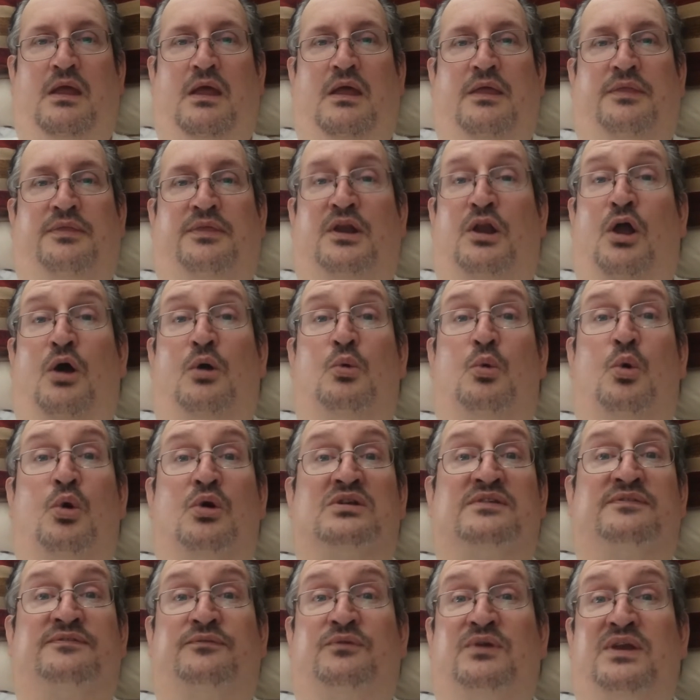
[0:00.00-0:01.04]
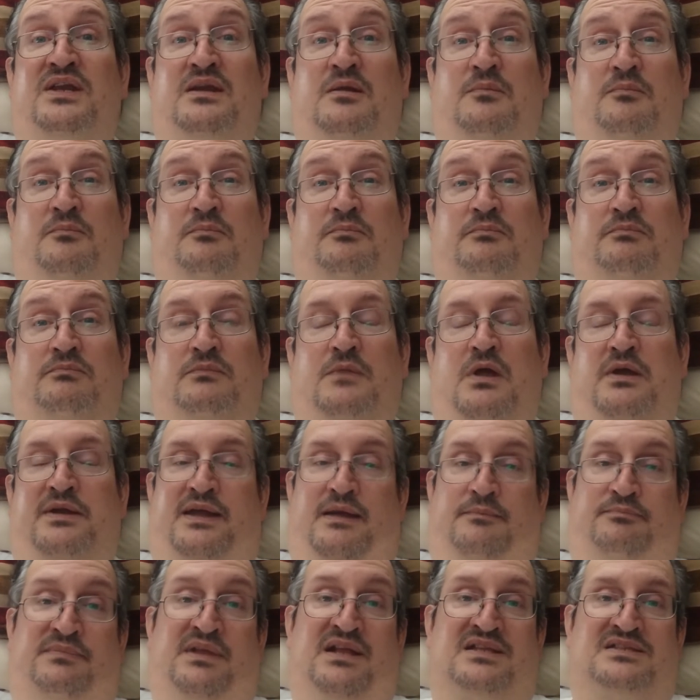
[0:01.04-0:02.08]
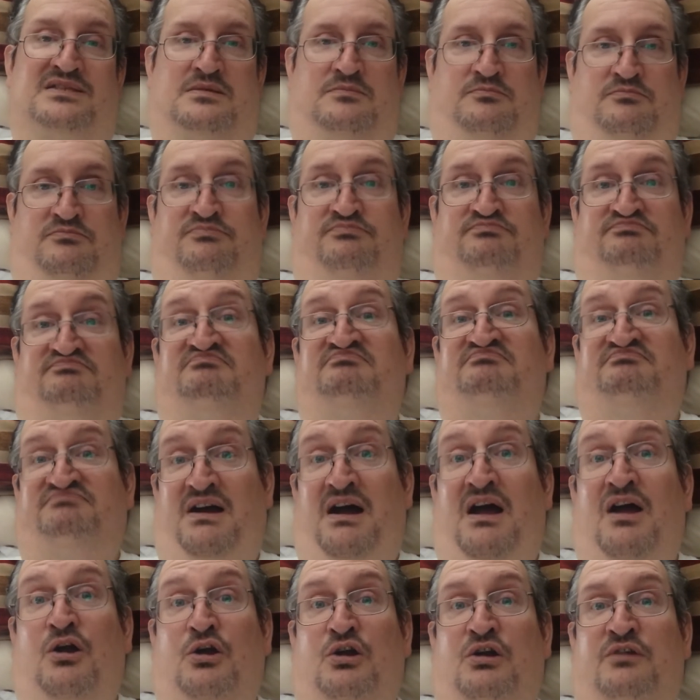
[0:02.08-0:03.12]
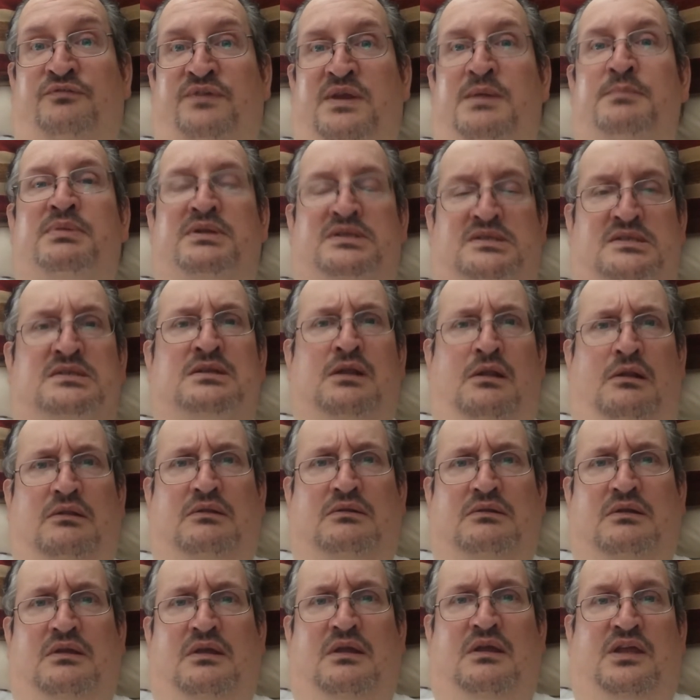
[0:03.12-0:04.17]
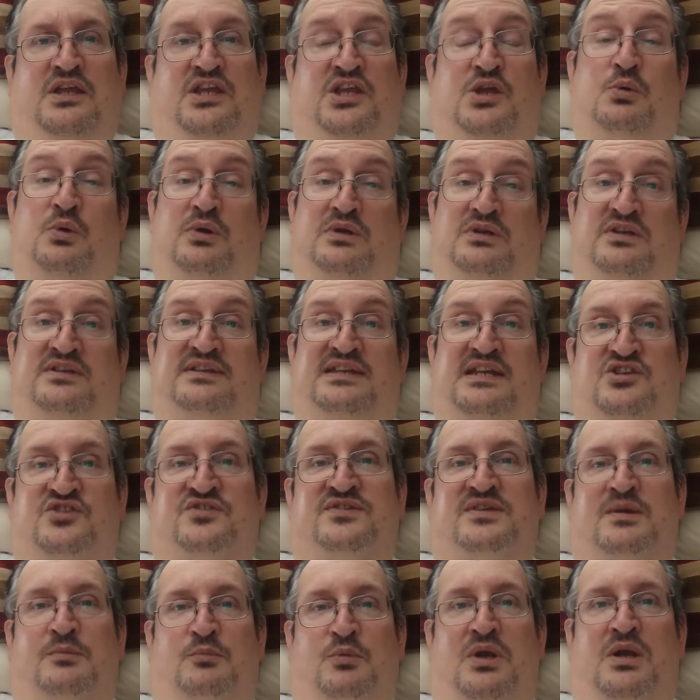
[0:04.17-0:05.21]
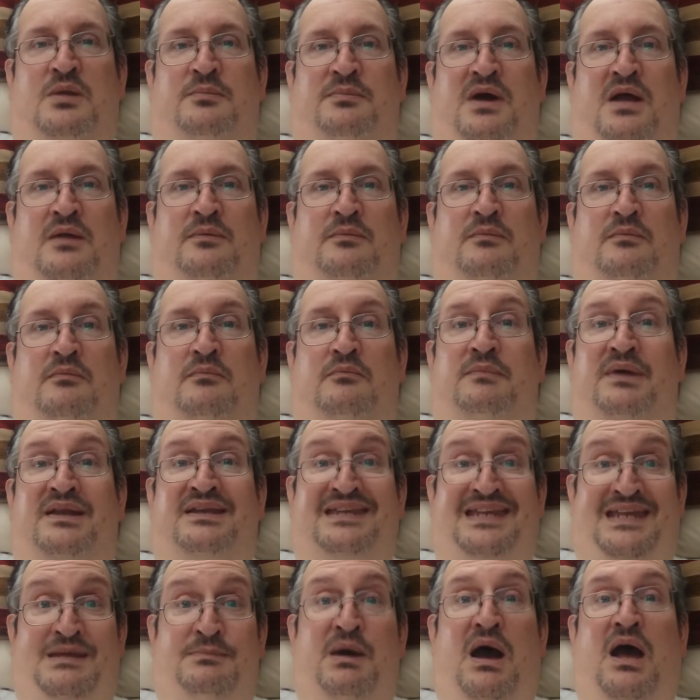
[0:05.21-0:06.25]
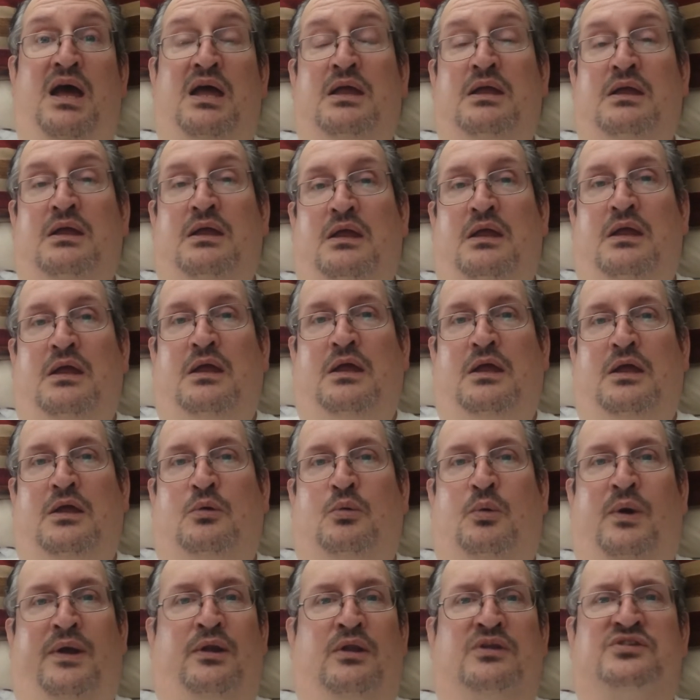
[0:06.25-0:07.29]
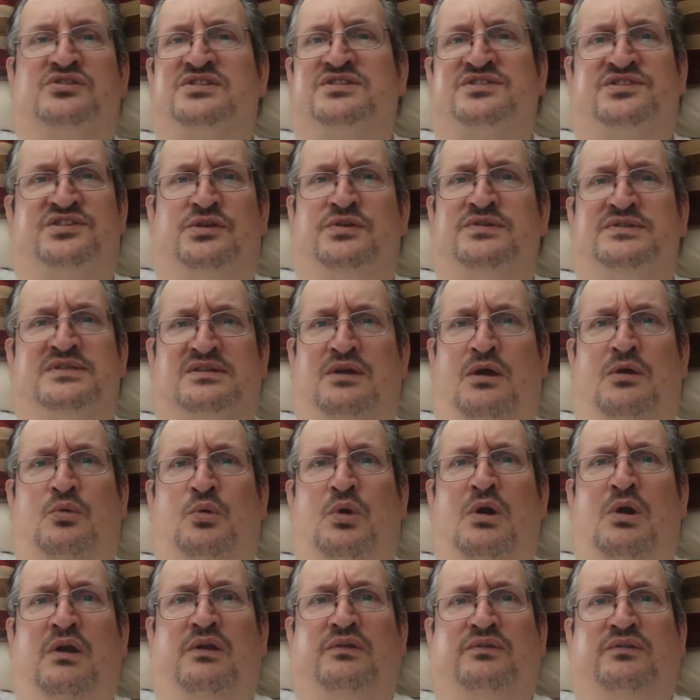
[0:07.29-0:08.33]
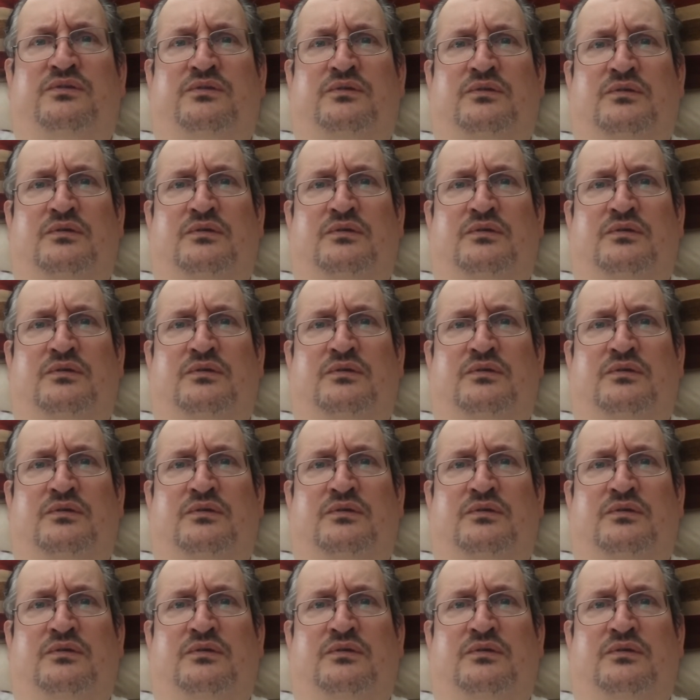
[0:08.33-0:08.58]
The Long Walk to Freedom. Okay, that's a biography, but still. You want to teach someone about Madiba, why not just use his own words?